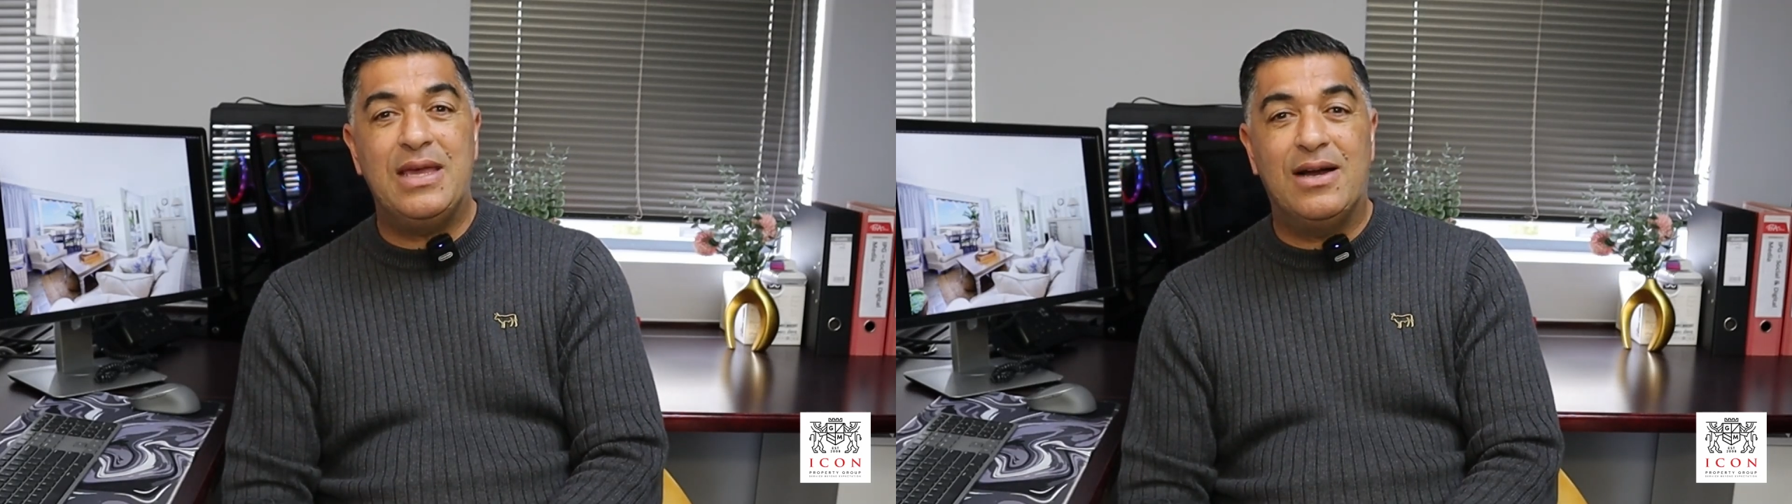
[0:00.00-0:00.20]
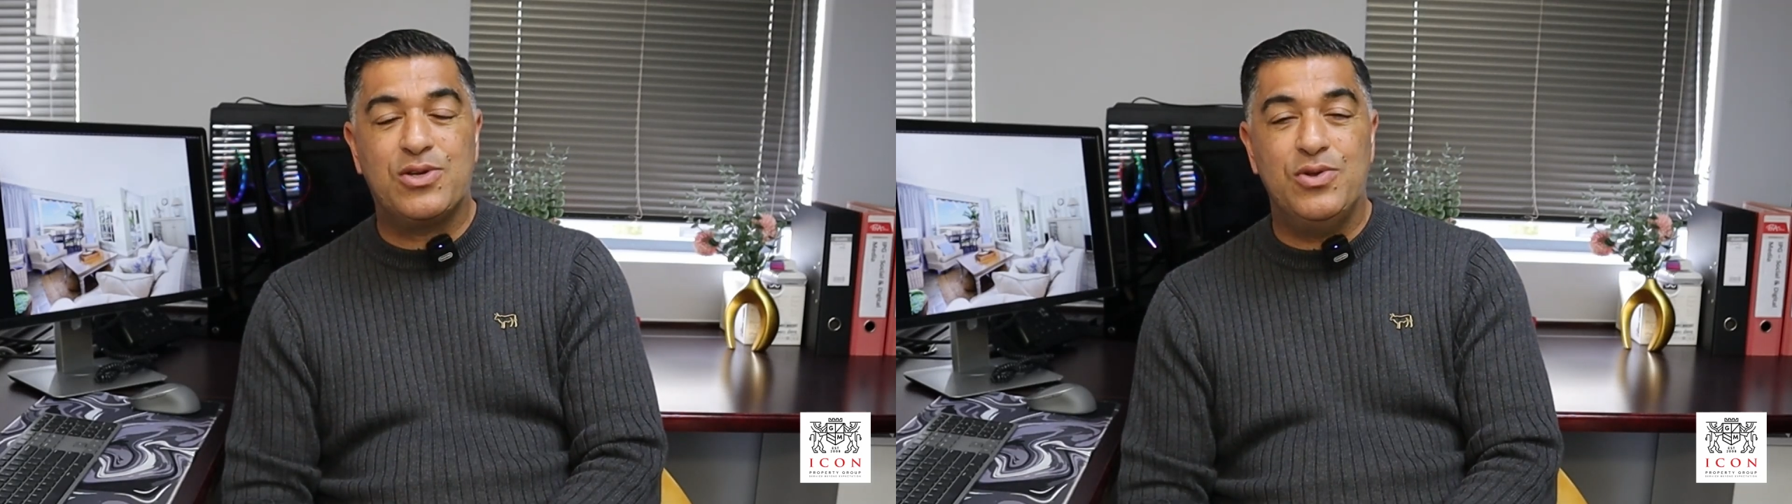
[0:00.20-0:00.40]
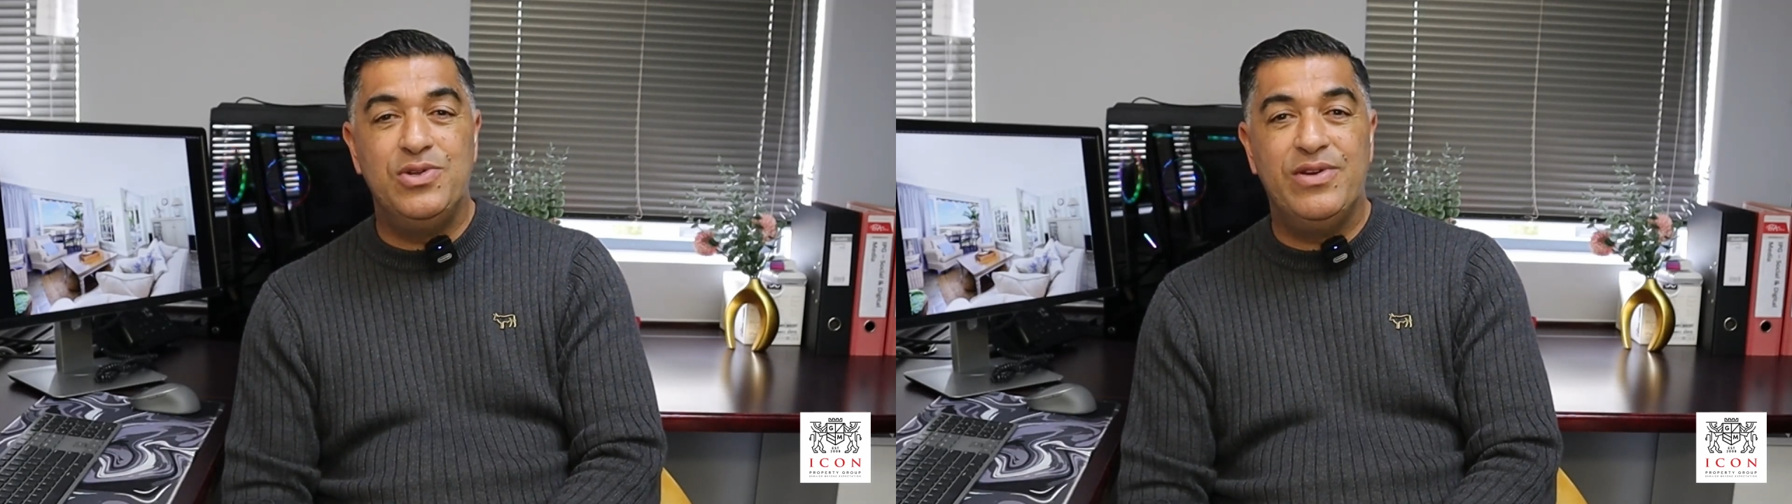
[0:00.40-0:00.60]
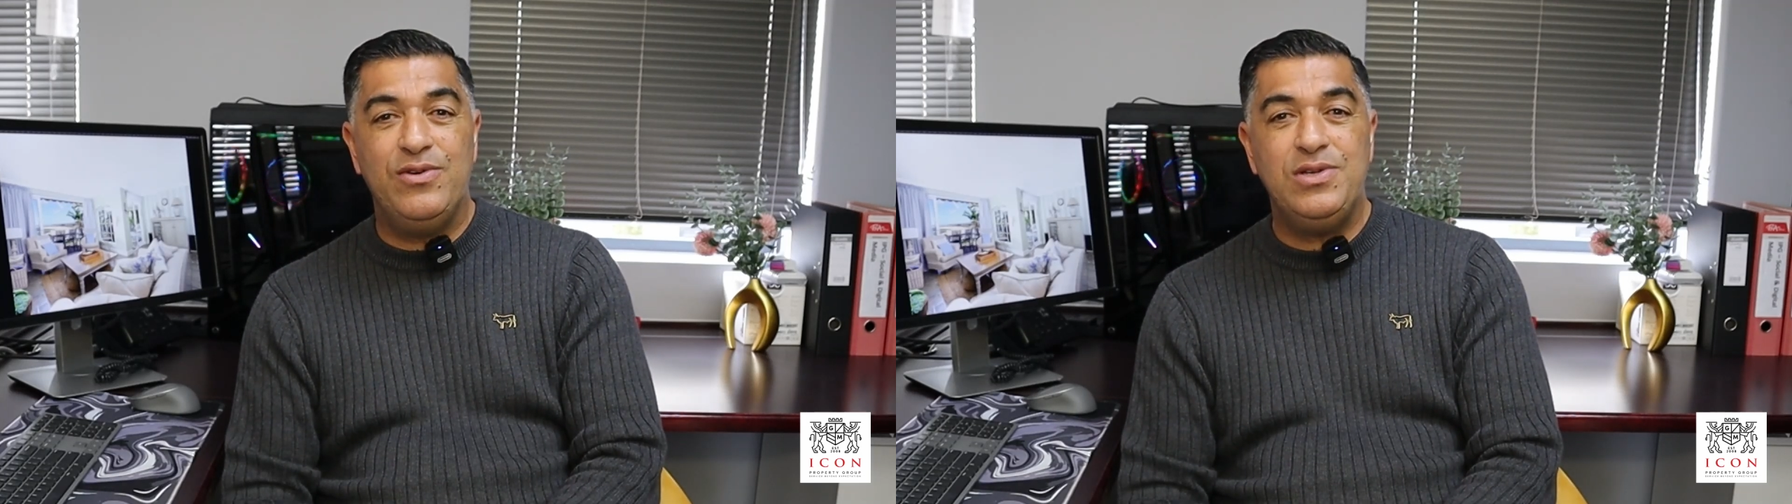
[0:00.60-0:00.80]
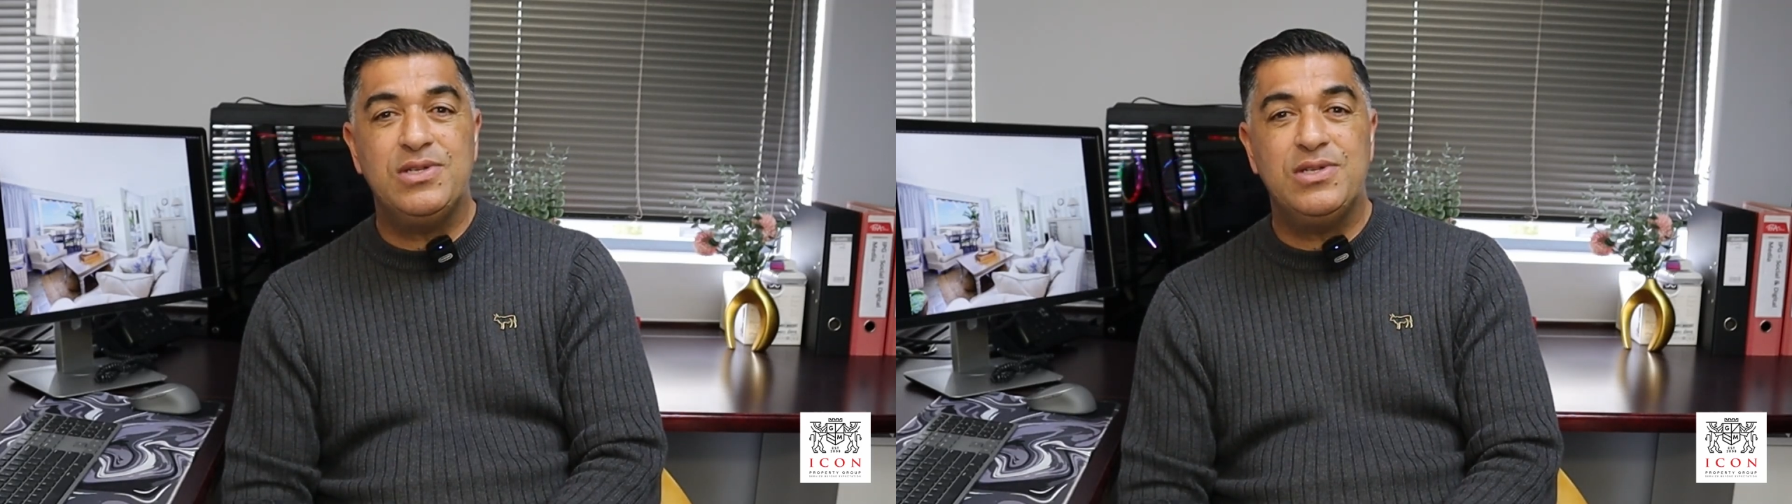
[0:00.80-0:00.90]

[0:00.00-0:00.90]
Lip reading: on the Icon